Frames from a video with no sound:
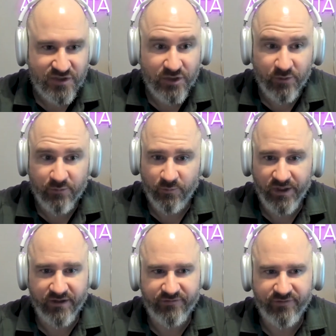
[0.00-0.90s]
two
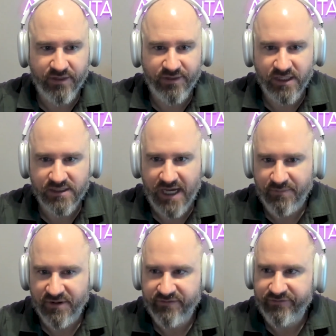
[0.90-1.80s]
really fun things
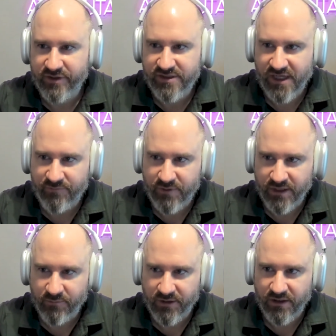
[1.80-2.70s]
happened. First off, when
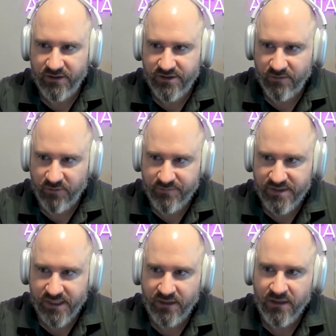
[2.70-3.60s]
they relaunched their
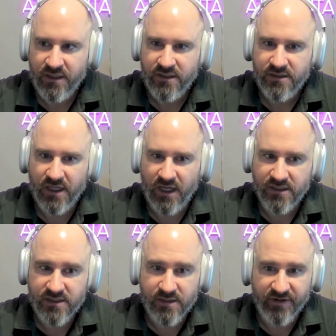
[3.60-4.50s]
website,
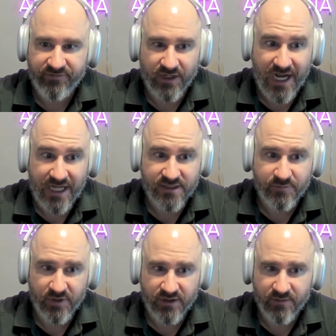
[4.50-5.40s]
somebody forgot
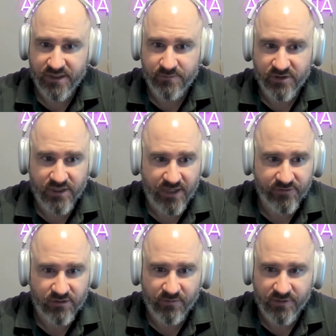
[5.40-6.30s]
to put the visible
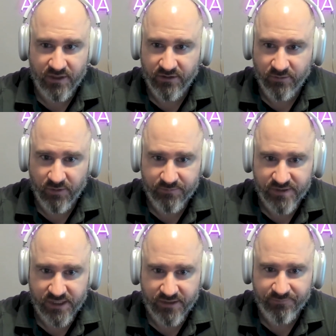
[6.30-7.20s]
JavaScript on the new
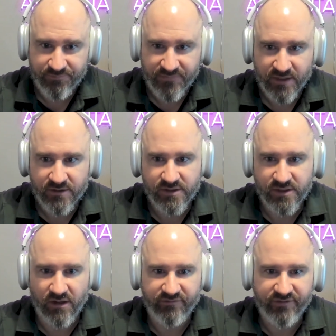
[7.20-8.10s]
website.
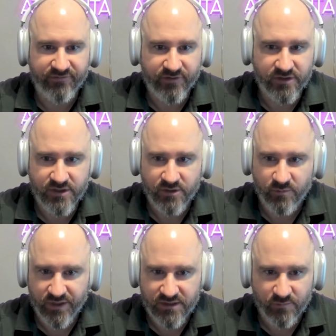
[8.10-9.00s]
So for the first 2
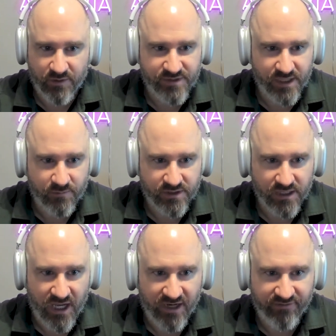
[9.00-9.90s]
weeks, the website was
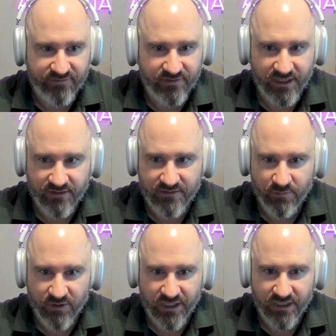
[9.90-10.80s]
live. They
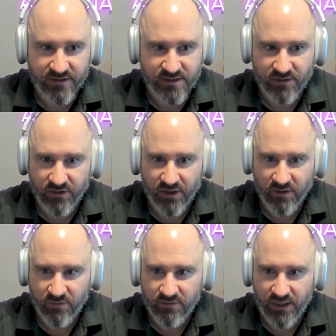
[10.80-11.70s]
were getting
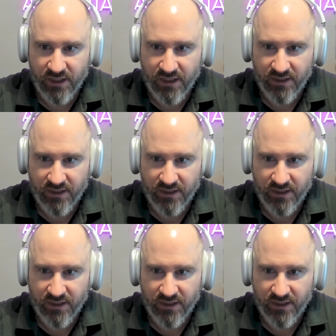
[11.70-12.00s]
zero